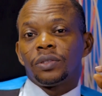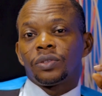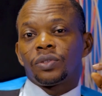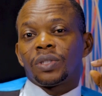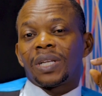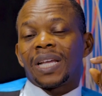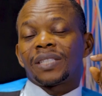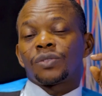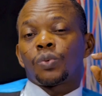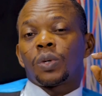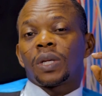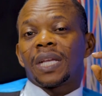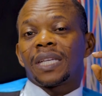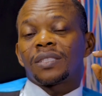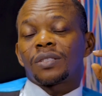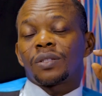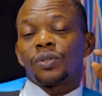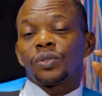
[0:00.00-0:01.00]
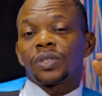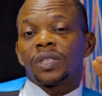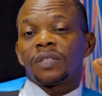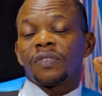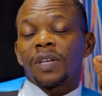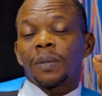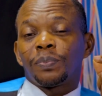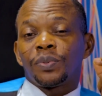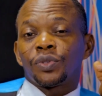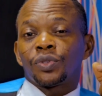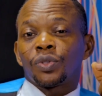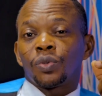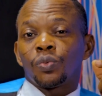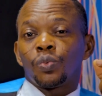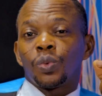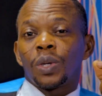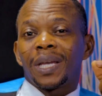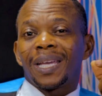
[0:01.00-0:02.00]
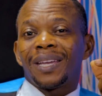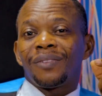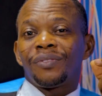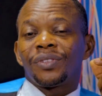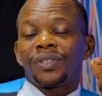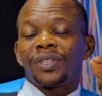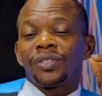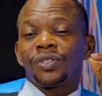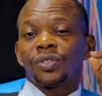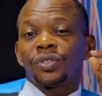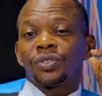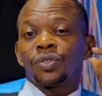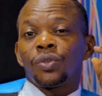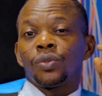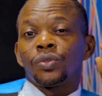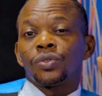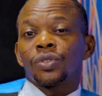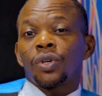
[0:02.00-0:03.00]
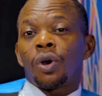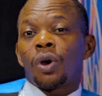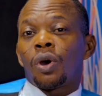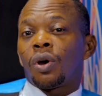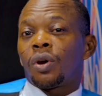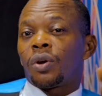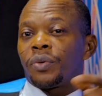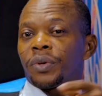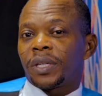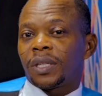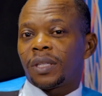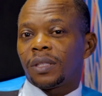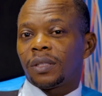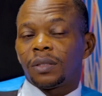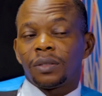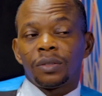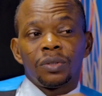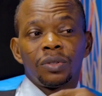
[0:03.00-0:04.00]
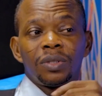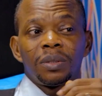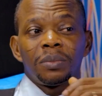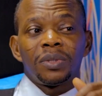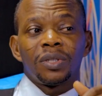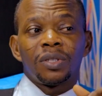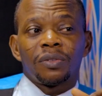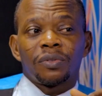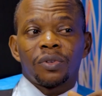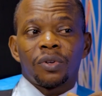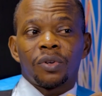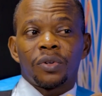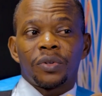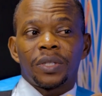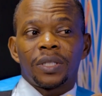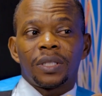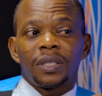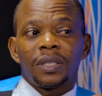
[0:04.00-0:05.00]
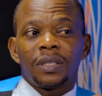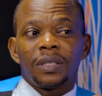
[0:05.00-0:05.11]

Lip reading: So that's one exclusive episode where everything just goes Ori. You know the meaning of Ori?